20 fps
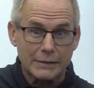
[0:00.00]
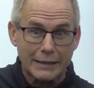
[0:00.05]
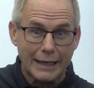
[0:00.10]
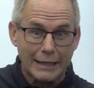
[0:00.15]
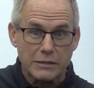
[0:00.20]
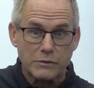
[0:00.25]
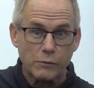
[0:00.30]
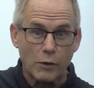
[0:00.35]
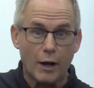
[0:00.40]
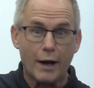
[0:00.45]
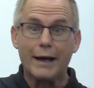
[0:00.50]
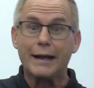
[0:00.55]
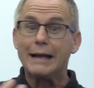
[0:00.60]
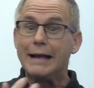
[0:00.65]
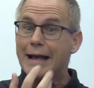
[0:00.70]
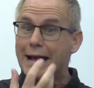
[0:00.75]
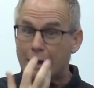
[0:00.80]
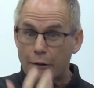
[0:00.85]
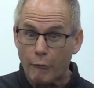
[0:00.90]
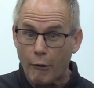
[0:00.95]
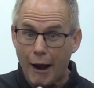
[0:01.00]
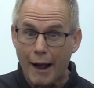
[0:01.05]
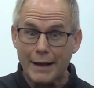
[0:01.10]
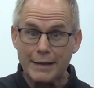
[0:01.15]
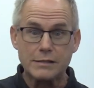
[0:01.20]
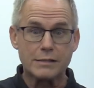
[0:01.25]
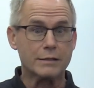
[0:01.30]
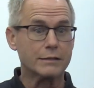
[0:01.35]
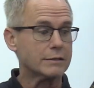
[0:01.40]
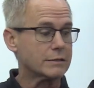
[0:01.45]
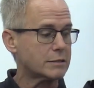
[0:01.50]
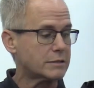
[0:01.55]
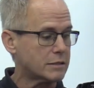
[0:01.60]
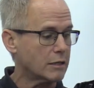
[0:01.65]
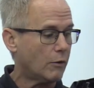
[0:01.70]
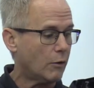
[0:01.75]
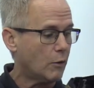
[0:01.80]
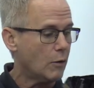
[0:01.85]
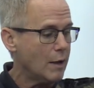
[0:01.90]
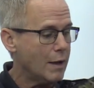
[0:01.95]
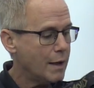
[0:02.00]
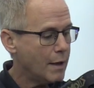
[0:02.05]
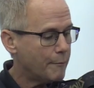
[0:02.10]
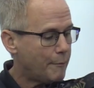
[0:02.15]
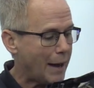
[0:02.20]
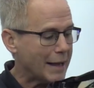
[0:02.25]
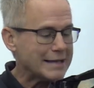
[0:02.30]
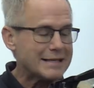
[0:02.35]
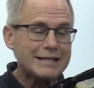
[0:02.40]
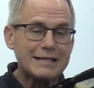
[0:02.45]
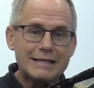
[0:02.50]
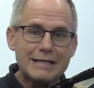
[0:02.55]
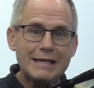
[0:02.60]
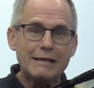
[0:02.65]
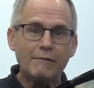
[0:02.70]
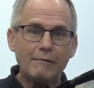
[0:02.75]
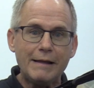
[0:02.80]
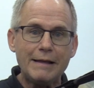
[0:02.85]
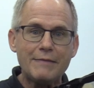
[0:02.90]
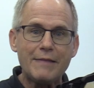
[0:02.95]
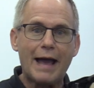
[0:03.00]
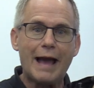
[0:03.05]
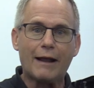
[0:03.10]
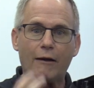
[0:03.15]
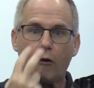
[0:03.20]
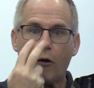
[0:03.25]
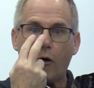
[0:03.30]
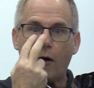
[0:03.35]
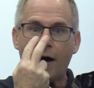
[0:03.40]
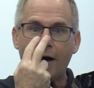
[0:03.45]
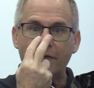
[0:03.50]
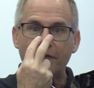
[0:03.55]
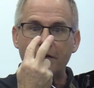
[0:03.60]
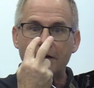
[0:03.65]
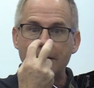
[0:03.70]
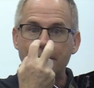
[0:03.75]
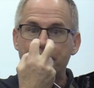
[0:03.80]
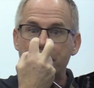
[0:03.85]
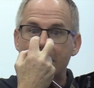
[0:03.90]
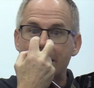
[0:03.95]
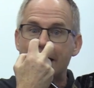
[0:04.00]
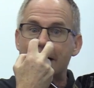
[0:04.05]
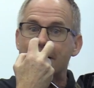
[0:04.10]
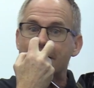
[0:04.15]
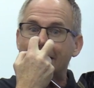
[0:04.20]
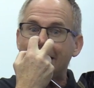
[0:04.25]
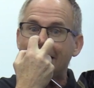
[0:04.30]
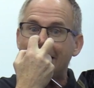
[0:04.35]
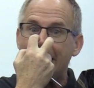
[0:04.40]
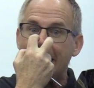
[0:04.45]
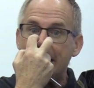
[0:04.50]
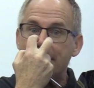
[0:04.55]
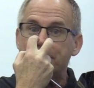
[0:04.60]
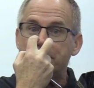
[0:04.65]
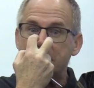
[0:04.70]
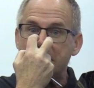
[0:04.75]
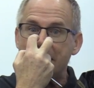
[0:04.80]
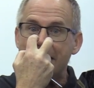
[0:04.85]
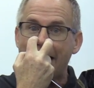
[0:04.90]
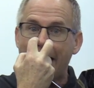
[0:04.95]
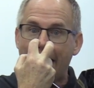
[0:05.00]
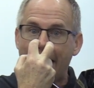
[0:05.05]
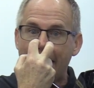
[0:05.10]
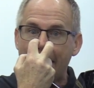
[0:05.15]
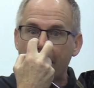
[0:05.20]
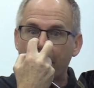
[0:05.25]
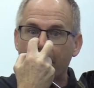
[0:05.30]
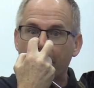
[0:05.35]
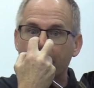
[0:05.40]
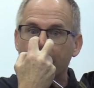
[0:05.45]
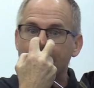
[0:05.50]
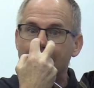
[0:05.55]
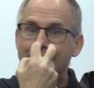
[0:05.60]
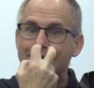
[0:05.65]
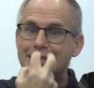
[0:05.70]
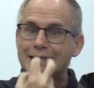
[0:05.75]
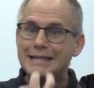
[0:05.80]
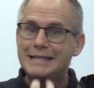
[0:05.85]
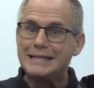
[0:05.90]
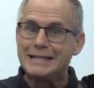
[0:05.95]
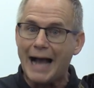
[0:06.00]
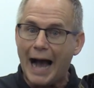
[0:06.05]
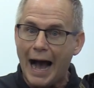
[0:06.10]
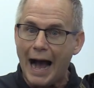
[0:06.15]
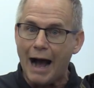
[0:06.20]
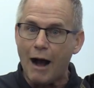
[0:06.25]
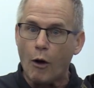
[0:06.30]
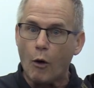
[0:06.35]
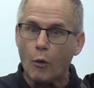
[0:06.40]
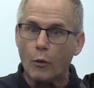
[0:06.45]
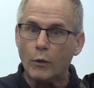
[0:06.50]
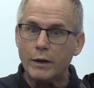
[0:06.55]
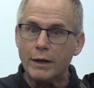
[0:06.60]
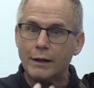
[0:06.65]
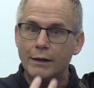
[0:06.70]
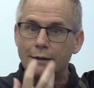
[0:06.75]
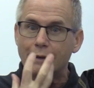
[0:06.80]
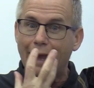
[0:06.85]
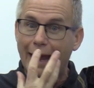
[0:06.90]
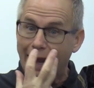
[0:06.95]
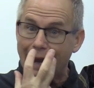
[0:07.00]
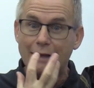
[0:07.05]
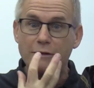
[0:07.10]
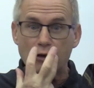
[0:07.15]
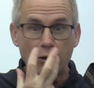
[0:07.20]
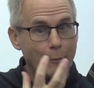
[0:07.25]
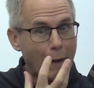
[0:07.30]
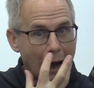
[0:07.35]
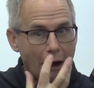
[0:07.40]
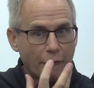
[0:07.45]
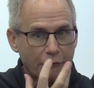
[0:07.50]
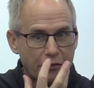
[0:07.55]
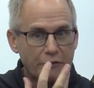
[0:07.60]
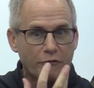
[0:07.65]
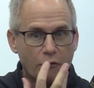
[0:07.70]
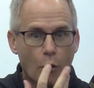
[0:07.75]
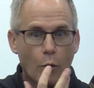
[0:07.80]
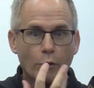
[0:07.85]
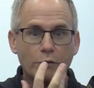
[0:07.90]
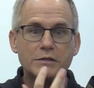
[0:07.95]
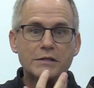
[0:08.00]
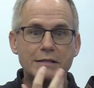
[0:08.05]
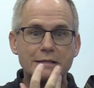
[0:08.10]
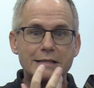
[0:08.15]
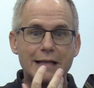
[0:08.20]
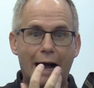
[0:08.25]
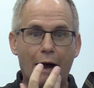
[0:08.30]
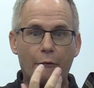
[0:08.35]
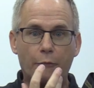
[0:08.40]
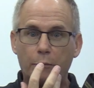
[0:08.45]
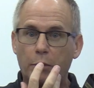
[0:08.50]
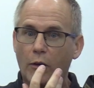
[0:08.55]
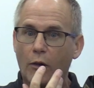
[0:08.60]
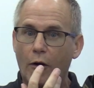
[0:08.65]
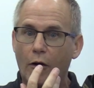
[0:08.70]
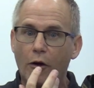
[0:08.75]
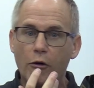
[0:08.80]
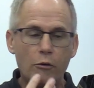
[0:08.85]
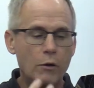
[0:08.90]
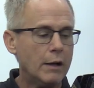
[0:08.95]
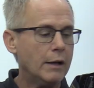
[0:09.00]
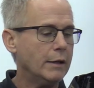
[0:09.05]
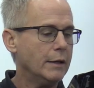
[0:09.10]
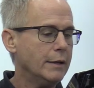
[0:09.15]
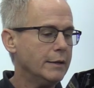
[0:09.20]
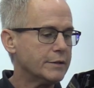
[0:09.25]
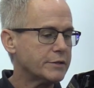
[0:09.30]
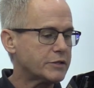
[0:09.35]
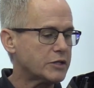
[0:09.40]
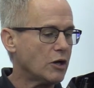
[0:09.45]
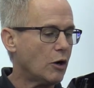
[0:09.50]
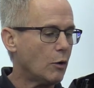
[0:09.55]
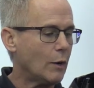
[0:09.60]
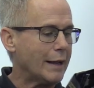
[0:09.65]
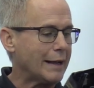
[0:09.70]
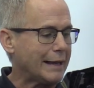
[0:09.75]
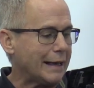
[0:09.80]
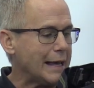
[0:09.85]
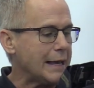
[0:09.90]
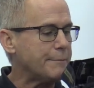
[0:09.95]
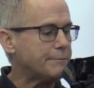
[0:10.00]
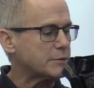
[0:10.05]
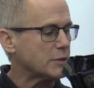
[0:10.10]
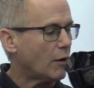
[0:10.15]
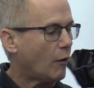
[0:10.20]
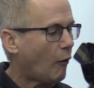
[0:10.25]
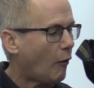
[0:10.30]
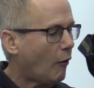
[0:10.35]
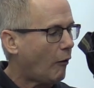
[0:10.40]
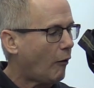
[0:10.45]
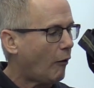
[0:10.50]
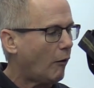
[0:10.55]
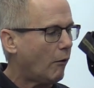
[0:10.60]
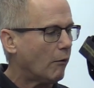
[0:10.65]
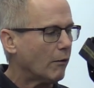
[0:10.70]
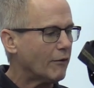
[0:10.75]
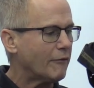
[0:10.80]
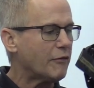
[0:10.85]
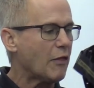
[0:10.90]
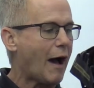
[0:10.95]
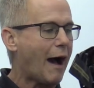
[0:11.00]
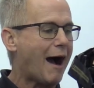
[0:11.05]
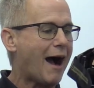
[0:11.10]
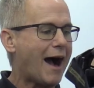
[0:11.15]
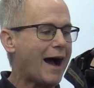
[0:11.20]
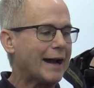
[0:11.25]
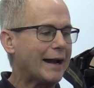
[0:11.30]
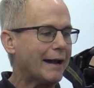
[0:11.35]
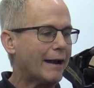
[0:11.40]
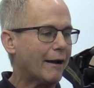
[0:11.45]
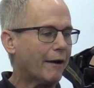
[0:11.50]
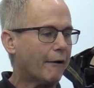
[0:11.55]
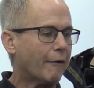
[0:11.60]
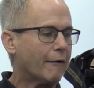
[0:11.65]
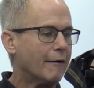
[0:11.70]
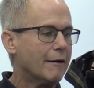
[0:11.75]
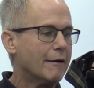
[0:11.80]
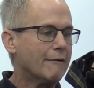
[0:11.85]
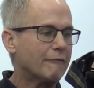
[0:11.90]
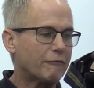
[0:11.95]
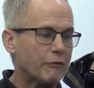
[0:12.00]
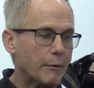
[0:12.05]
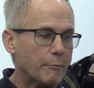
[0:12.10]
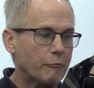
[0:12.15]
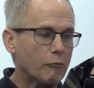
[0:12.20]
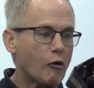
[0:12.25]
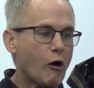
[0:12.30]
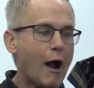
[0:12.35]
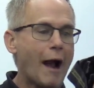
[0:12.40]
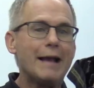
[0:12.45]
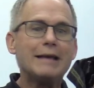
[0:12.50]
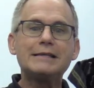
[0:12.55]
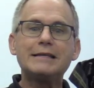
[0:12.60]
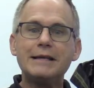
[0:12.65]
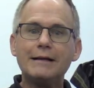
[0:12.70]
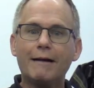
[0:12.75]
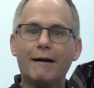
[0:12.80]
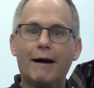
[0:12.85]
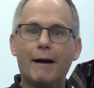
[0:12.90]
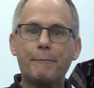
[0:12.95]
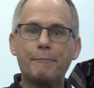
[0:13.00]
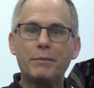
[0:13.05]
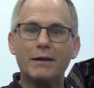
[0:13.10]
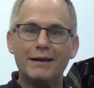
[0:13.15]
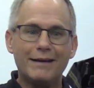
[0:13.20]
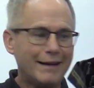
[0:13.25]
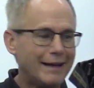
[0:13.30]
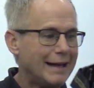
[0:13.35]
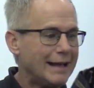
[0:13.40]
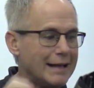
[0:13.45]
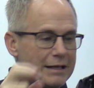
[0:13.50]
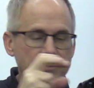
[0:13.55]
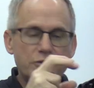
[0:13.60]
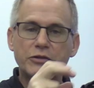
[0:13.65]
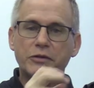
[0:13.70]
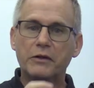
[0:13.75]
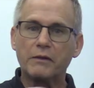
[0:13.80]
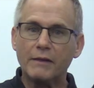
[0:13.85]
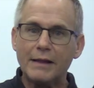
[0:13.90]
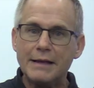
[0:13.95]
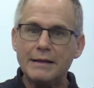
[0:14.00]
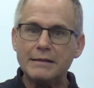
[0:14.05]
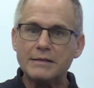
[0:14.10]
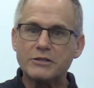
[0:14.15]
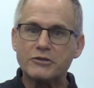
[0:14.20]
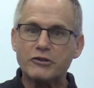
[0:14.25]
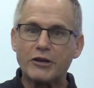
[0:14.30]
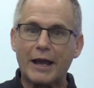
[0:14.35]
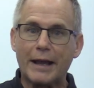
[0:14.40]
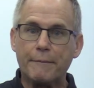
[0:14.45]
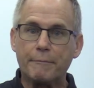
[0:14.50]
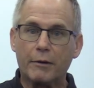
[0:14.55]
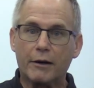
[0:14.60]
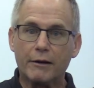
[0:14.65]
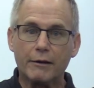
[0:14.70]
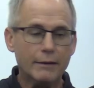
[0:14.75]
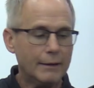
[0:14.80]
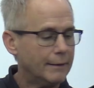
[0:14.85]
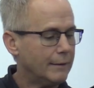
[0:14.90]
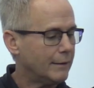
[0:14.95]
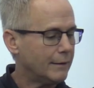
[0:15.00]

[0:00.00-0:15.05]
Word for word: guess what? It rises. So by sealing that off, it keeps the air down, and your mouth, of course, is down below. So it keeps all of the hot air from rising up into the lens chamber.